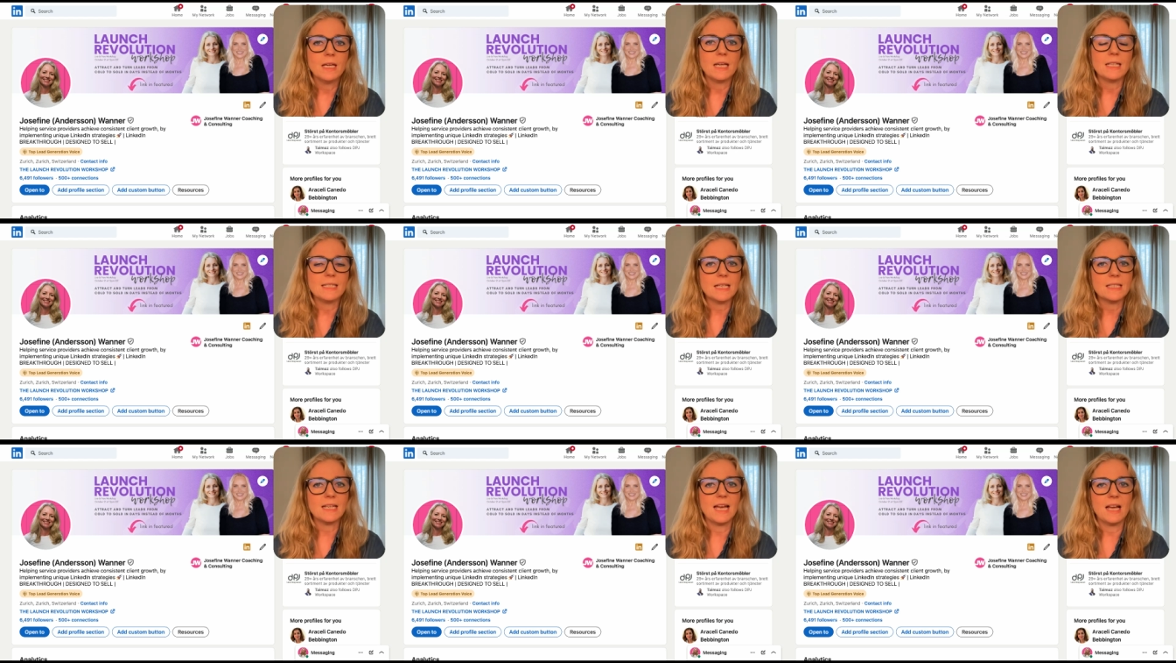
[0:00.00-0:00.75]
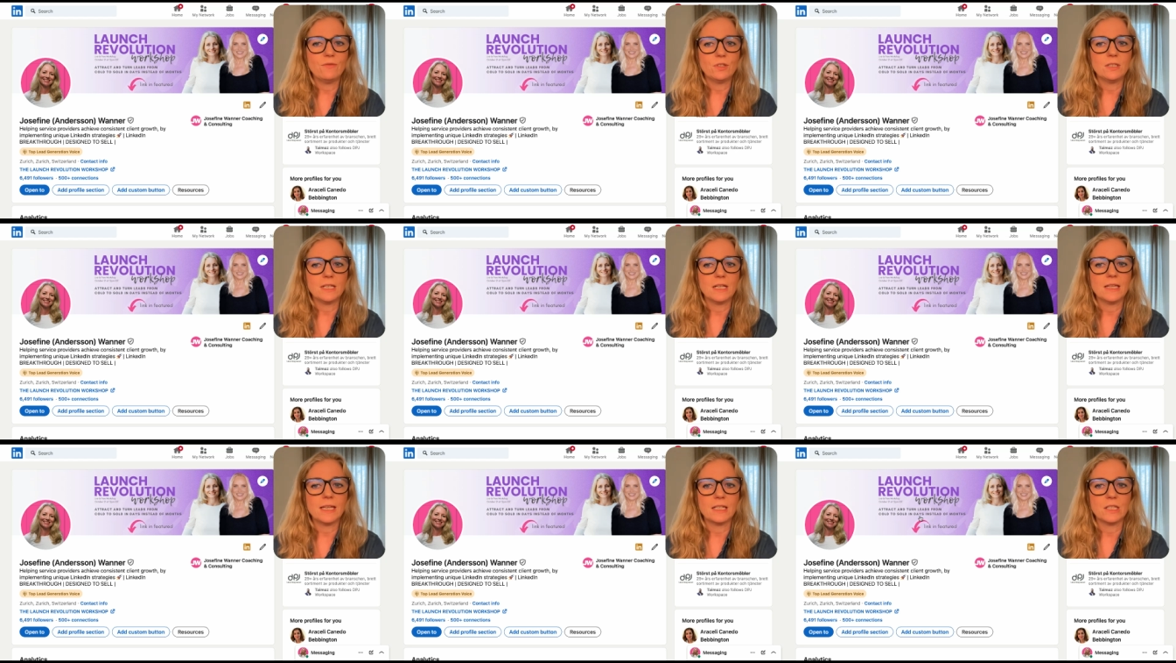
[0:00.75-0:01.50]
It doesn't have to
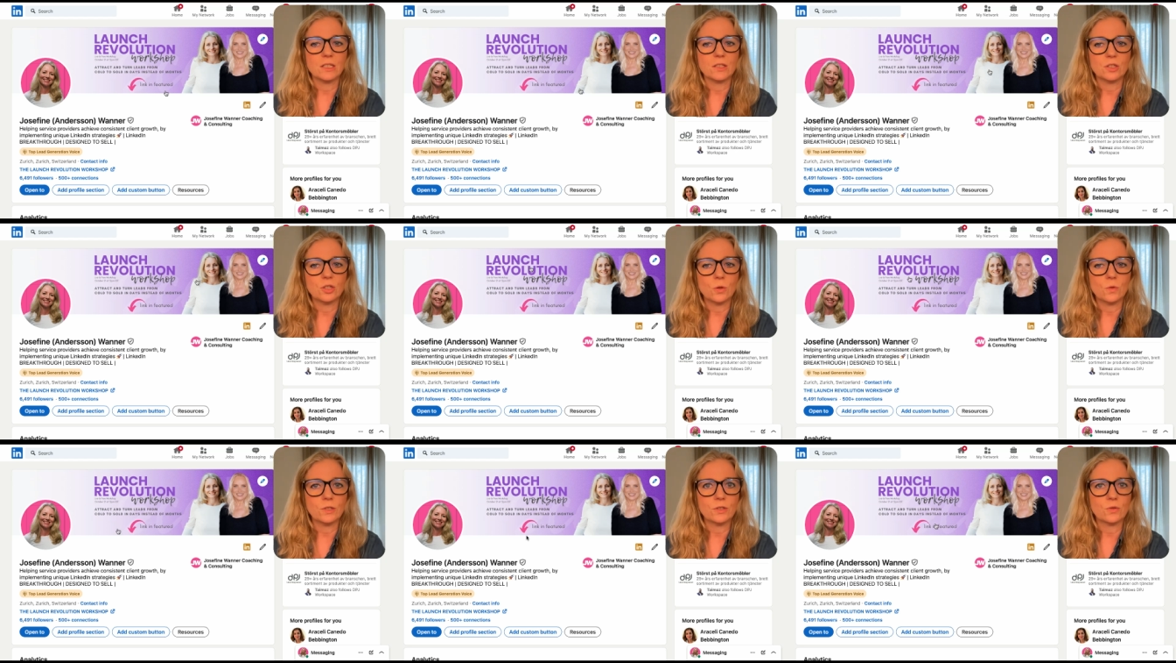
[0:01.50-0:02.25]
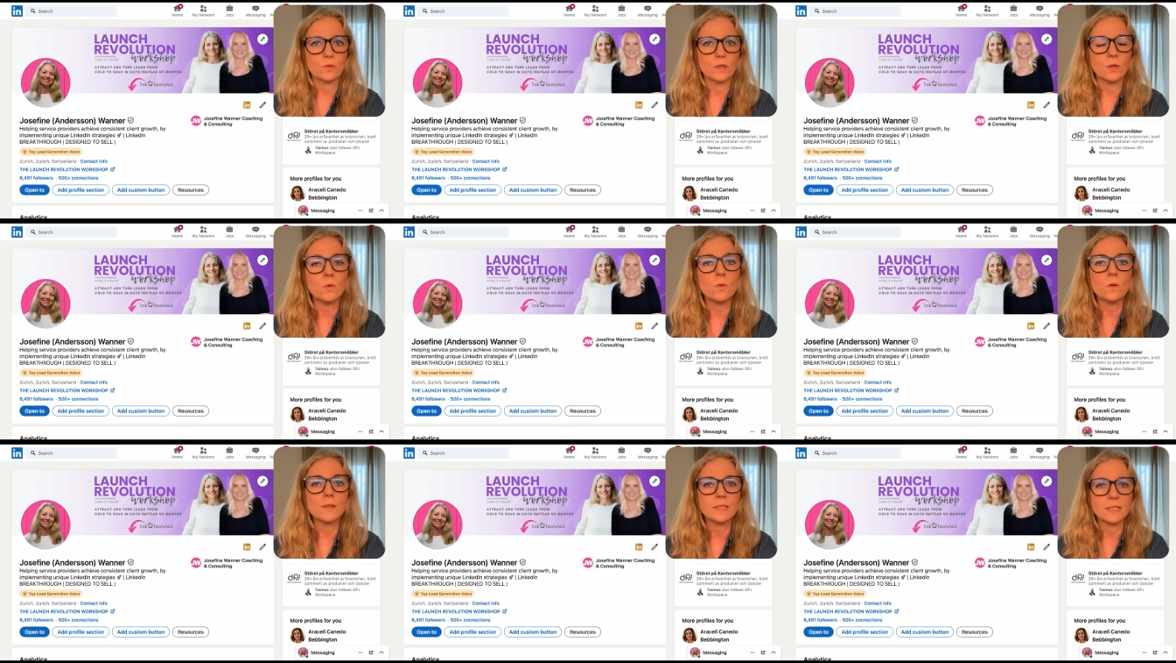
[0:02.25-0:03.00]
tell that total story
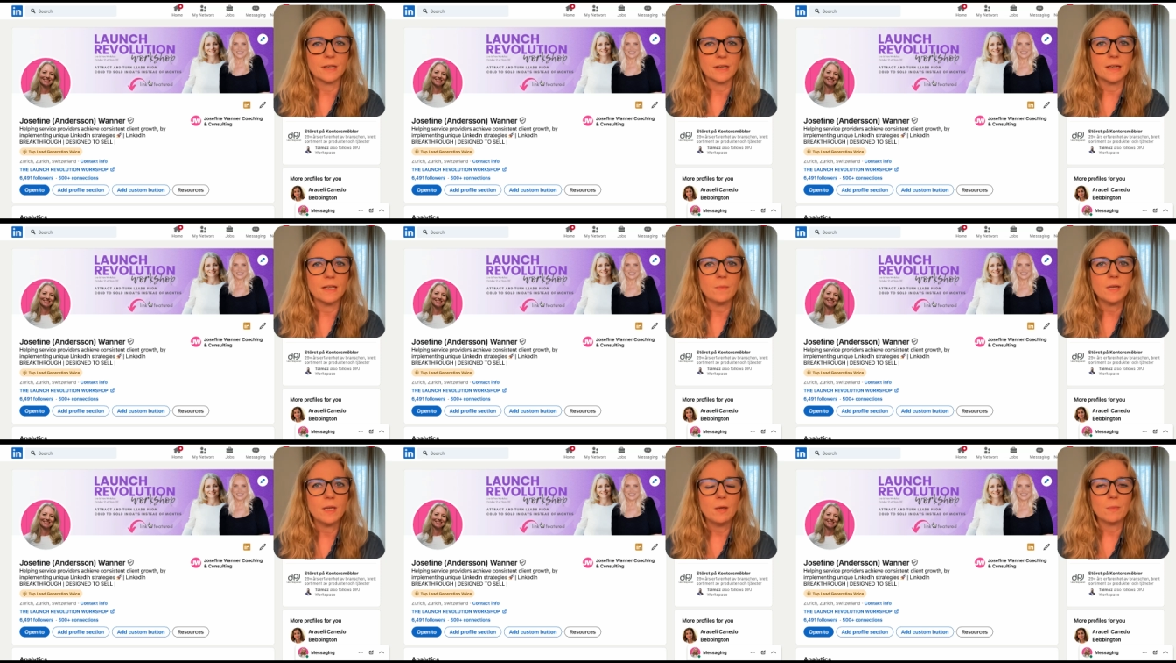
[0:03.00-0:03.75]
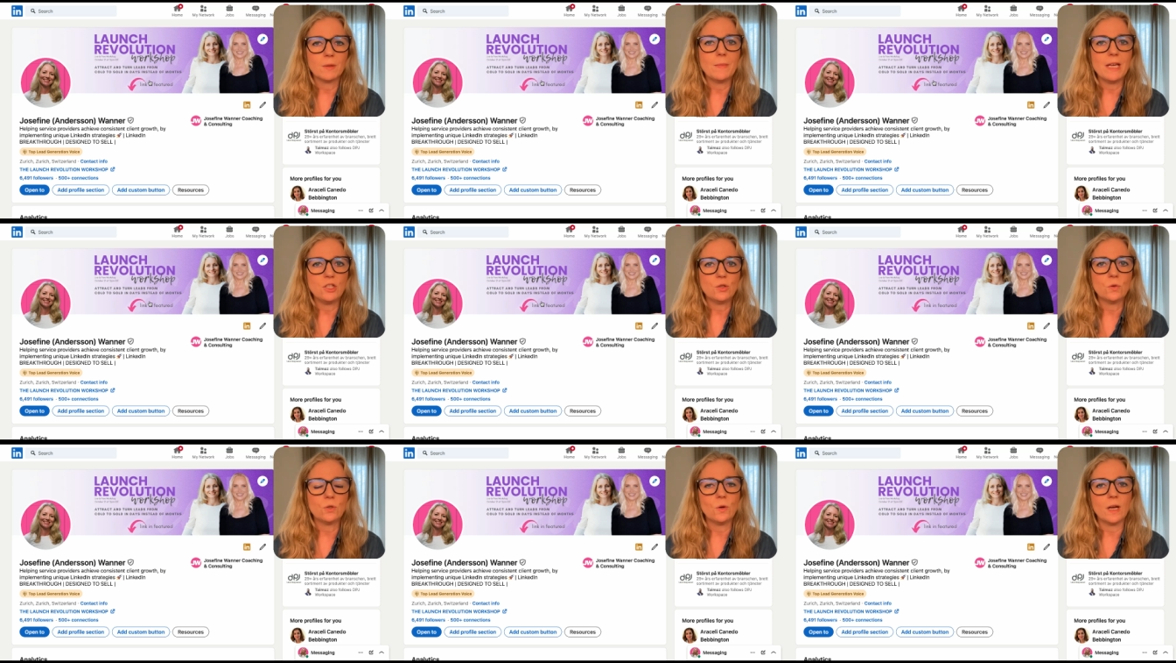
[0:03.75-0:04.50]
all the time, but make
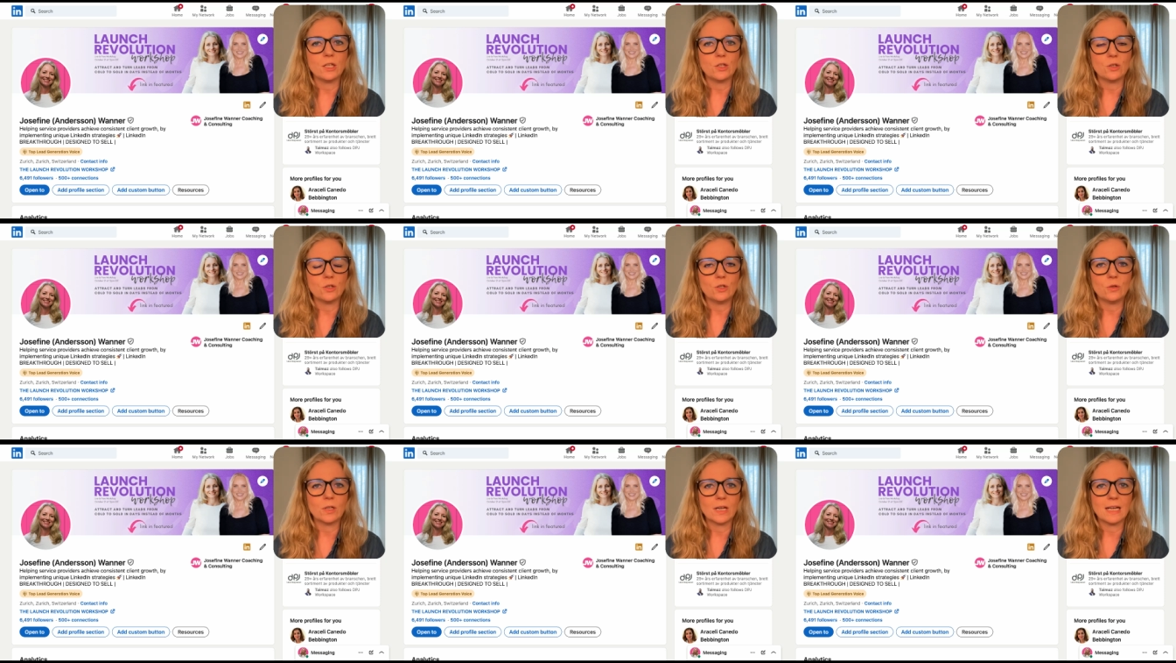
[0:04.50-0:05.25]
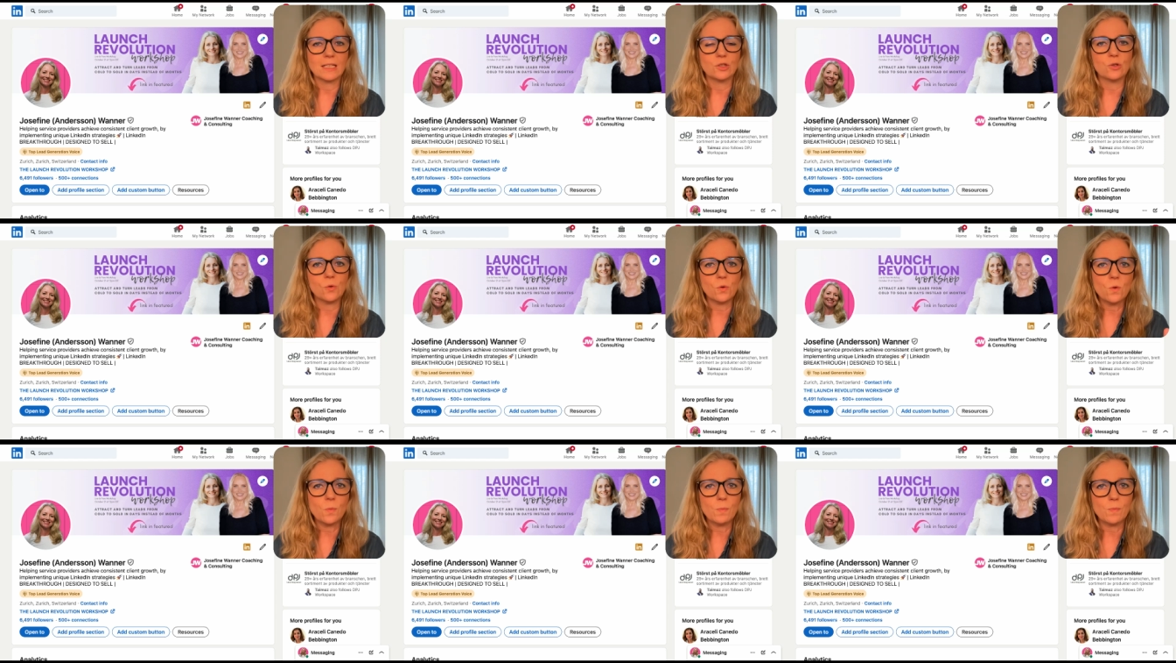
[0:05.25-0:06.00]
sure you kind of
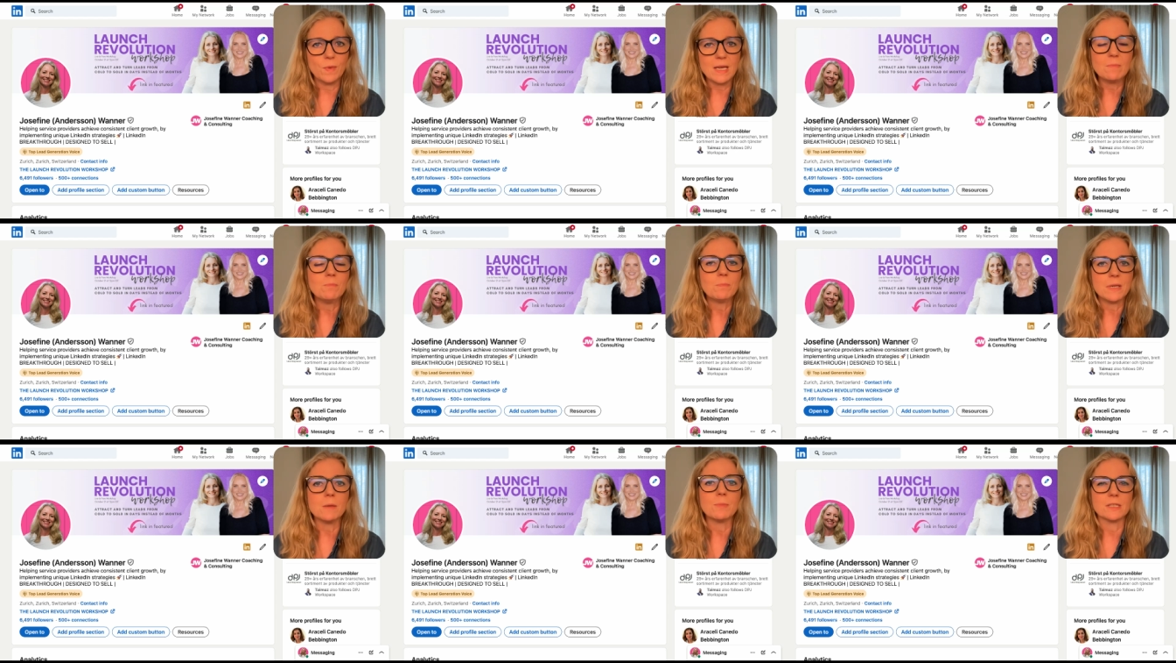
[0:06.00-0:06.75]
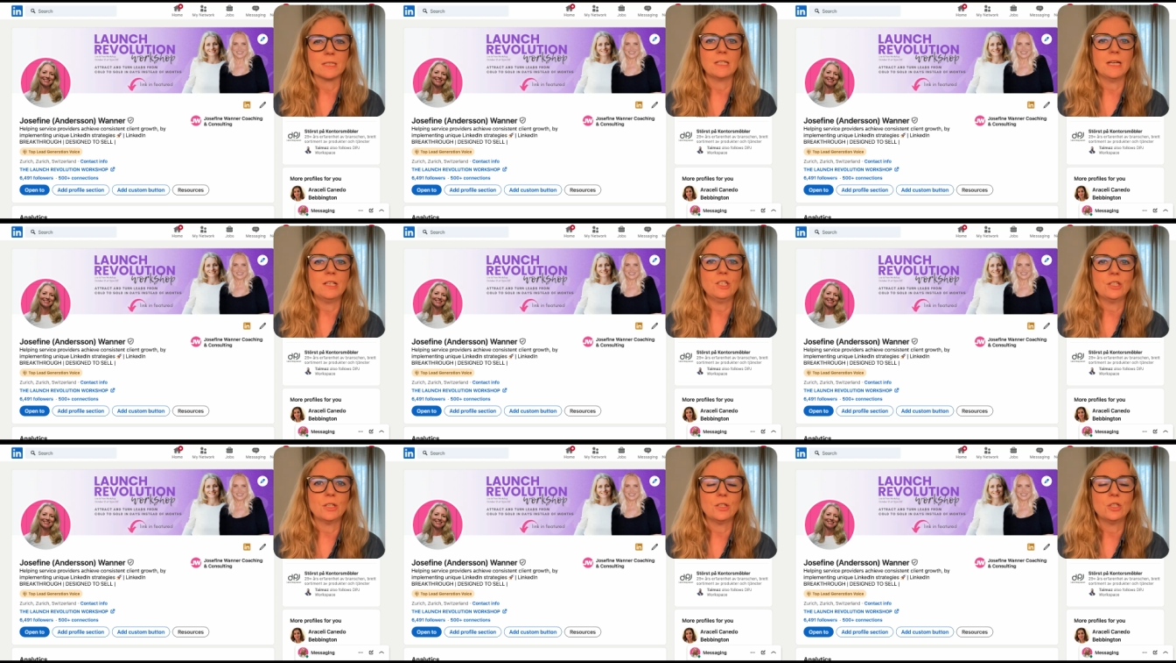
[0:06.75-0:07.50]
draw in people's
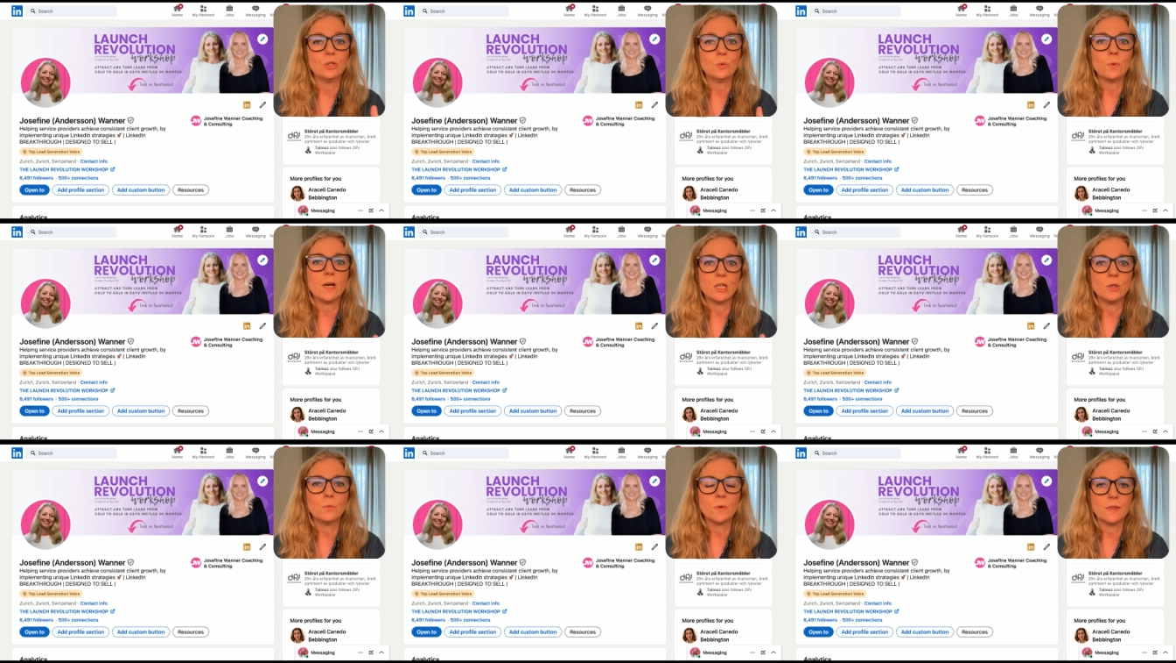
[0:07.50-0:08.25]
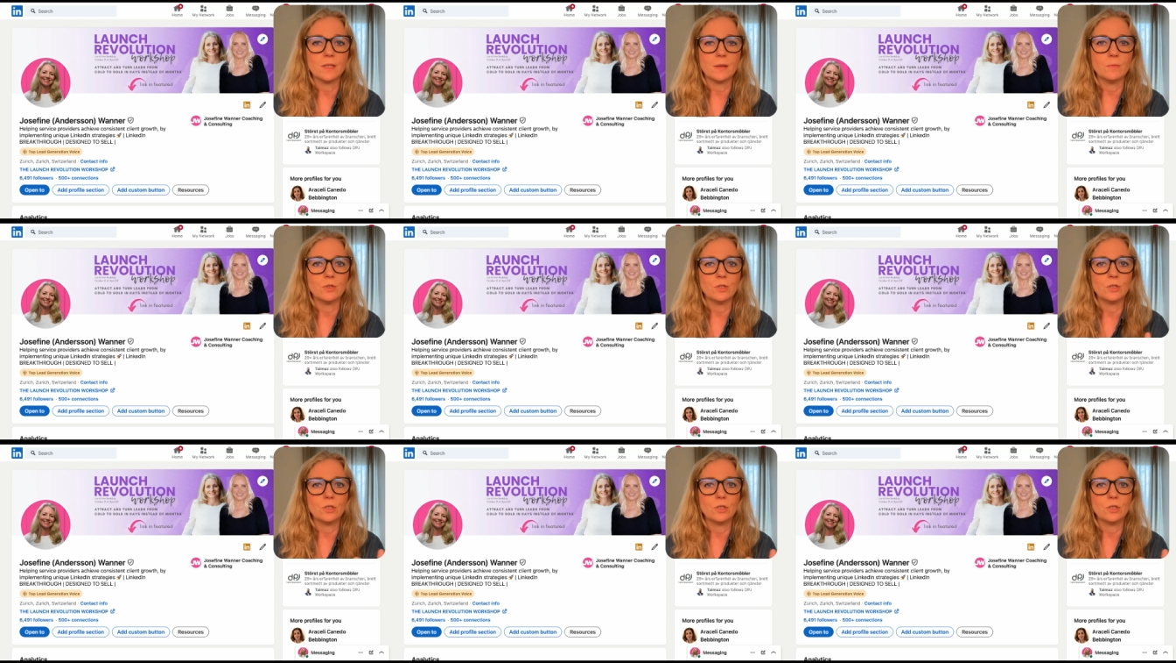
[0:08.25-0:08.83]
attention to where you want them